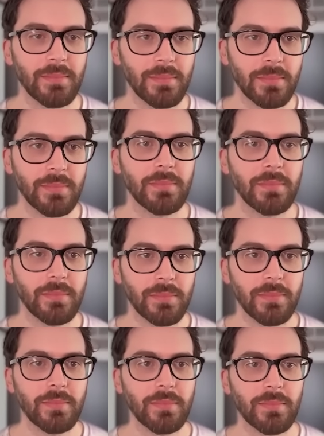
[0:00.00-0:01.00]

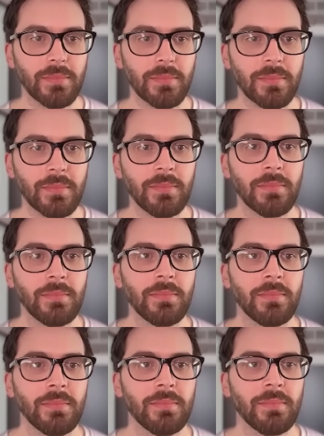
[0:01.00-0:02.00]

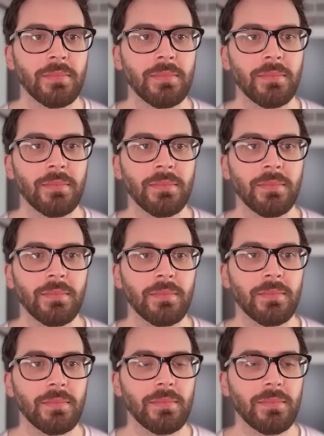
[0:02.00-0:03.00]

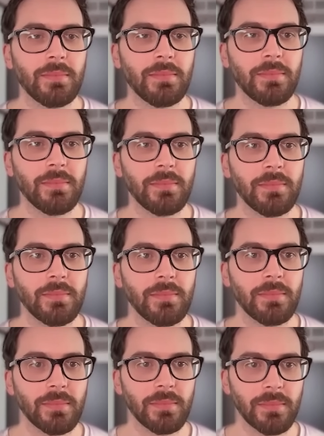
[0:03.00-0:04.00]

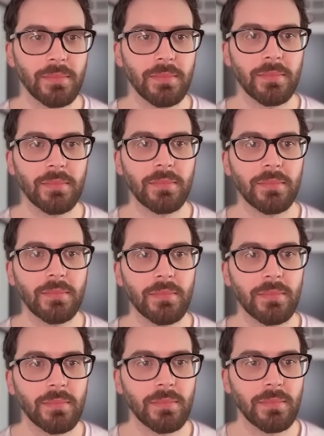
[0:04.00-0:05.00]

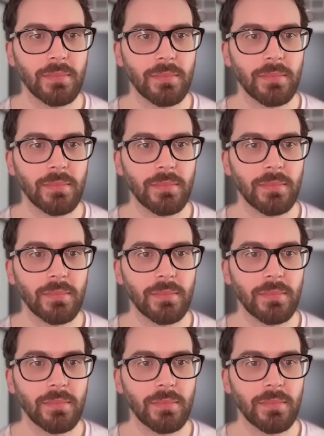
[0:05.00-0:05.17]
This person isn't speaking.